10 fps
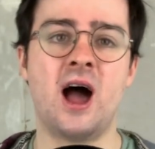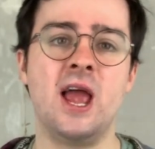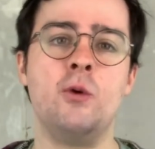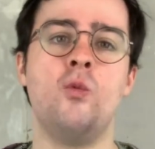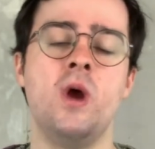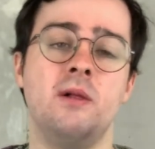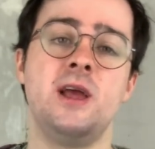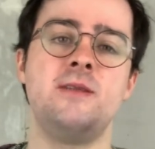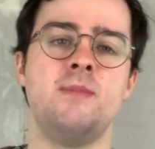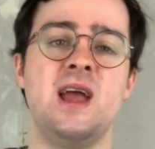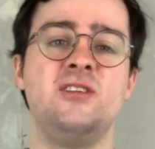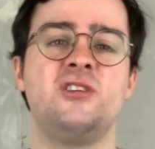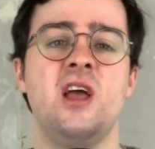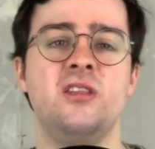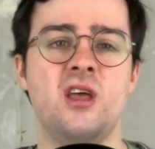I will admit
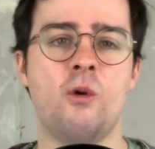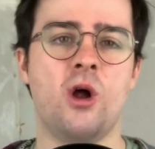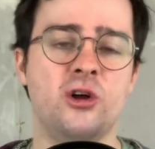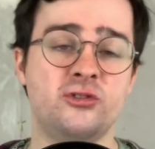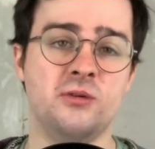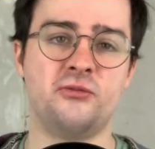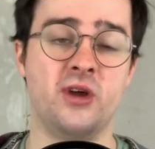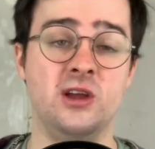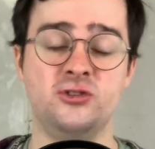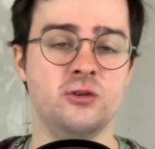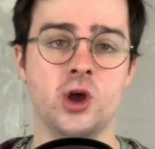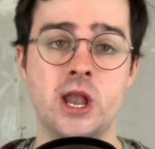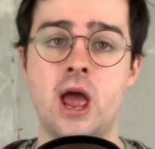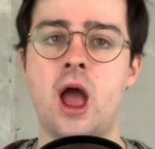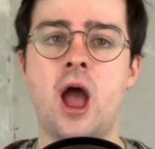there are some things you could